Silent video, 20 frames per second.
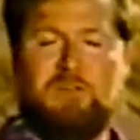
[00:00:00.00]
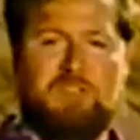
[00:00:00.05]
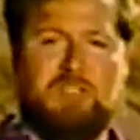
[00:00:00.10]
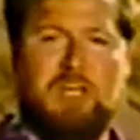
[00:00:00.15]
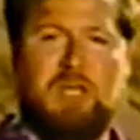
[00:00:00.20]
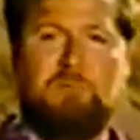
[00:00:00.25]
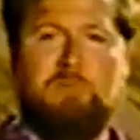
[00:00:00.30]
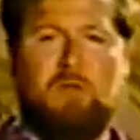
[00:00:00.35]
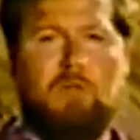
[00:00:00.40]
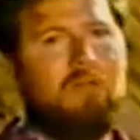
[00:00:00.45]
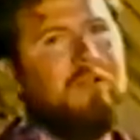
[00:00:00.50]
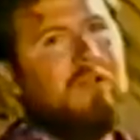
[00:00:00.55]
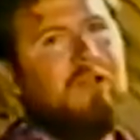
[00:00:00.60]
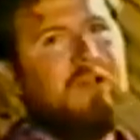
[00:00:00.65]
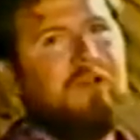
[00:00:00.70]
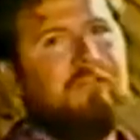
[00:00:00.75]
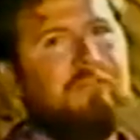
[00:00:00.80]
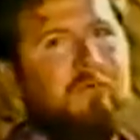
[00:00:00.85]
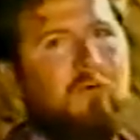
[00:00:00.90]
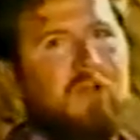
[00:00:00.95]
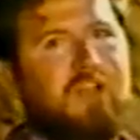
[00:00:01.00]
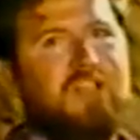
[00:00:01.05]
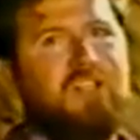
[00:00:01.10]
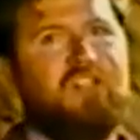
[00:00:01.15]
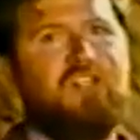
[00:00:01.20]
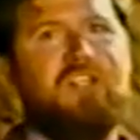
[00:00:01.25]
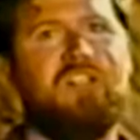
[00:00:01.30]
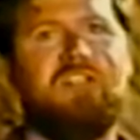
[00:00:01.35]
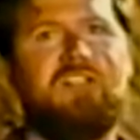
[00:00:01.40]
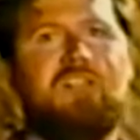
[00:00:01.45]
For example,
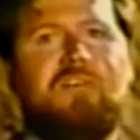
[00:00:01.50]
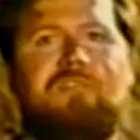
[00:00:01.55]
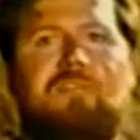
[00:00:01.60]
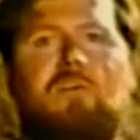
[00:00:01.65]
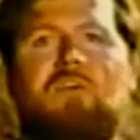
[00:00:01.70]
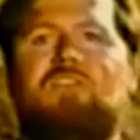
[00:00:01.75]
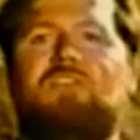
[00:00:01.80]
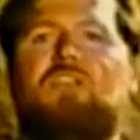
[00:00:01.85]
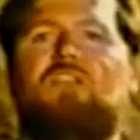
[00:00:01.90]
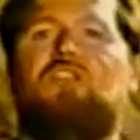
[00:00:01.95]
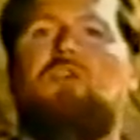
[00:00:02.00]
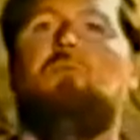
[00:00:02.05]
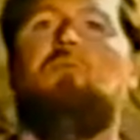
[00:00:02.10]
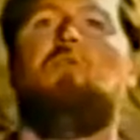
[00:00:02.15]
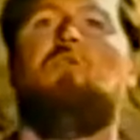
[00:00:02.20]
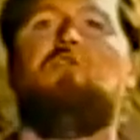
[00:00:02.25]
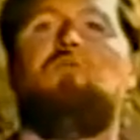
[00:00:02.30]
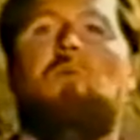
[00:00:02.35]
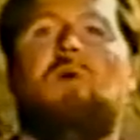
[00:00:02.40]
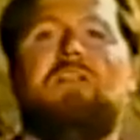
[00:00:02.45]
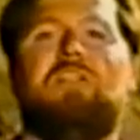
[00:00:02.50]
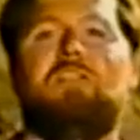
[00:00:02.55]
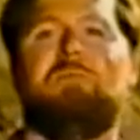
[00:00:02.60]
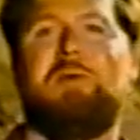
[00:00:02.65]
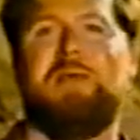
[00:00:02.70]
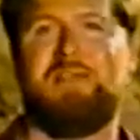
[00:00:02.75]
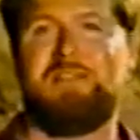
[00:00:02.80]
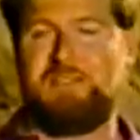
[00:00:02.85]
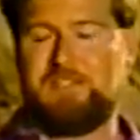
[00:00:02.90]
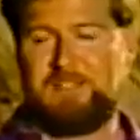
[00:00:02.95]
four digits, the first digit moves
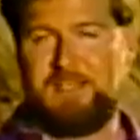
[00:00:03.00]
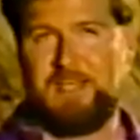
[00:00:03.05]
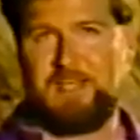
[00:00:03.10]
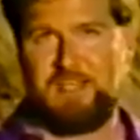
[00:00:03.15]
one space,